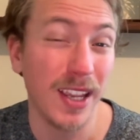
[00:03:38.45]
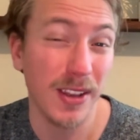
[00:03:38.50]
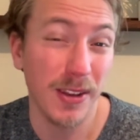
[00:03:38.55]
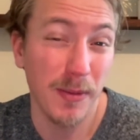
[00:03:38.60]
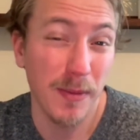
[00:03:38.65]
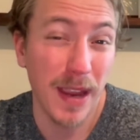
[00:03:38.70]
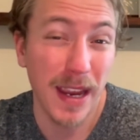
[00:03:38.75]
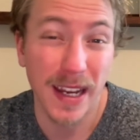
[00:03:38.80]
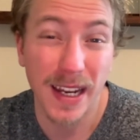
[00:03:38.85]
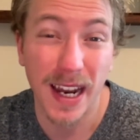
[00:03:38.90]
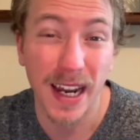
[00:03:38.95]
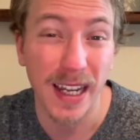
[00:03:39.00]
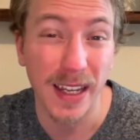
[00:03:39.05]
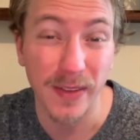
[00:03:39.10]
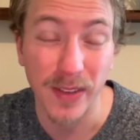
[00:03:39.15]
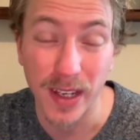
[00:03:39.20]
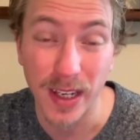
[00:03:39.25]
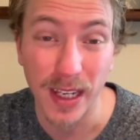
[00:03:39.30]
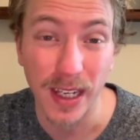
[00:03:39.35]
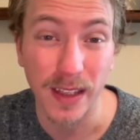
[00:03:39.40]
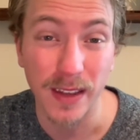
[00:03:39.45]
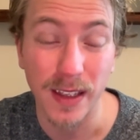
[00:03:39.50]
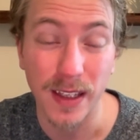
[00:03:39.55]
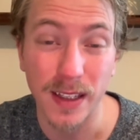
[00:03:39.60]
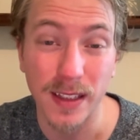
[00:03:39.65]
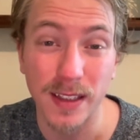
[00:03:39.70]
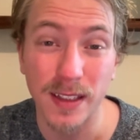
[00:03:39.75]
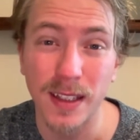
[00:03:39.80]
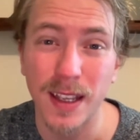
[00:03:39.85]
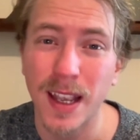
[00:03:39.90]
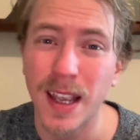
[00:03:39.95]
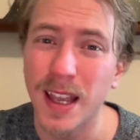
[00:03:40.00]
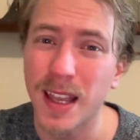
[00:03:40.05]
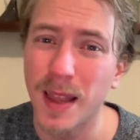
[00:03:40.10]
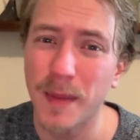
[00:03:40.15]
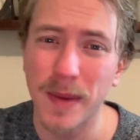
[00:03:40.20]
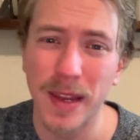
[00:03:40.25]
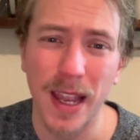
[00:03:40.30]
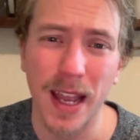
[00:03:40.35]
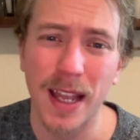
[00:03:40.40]
You may not even need this.
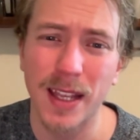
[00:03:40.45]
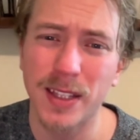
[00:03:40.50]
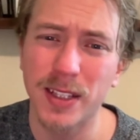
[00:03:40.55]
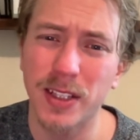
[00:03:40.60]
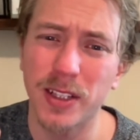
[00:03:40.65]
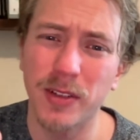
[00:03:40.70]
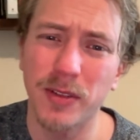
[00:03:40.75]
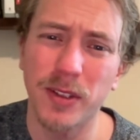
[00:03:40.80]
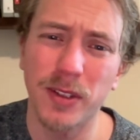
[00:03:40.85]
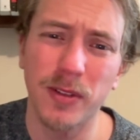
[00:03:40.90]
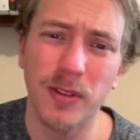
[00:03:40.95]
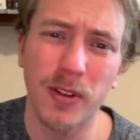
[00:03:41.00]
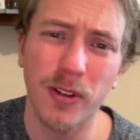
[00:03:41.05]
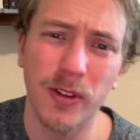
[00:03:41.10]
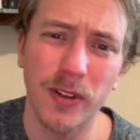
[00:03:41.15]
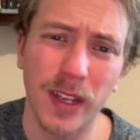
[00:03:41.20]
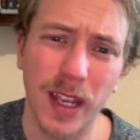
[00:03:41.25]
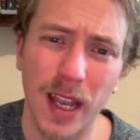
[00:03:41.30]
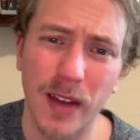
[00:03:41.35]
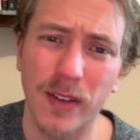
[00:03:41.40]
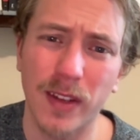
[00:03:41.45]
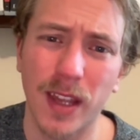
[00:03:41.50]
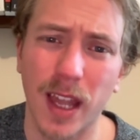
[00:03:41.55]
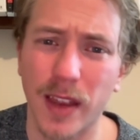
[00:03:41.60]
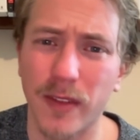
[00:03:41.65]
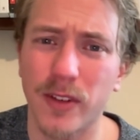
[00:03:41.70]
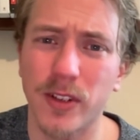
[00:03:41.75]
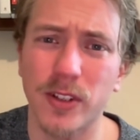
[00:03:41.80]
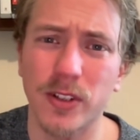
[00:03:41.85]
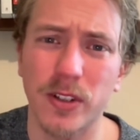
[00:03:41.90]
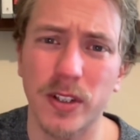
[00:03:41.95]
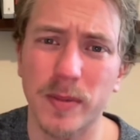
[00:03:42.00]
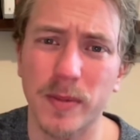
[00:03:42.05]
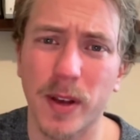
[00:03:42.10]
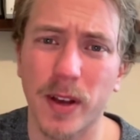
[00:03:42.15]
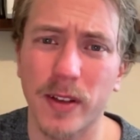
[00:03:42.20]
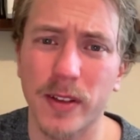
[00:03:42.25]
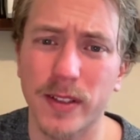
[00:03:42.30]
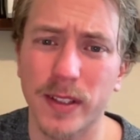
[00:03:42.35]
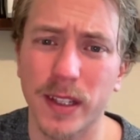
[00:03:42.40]
Let me ask you, do you currently have a life insurance
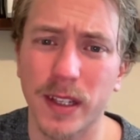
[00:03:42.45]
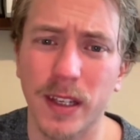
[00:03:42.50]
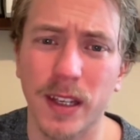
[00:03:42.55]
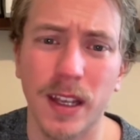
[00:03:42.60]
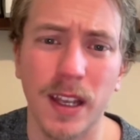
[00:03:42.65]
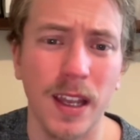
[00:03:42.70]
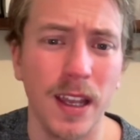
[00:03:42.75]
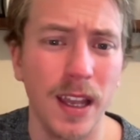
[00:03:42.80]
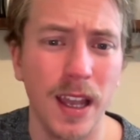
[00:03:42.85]
policy?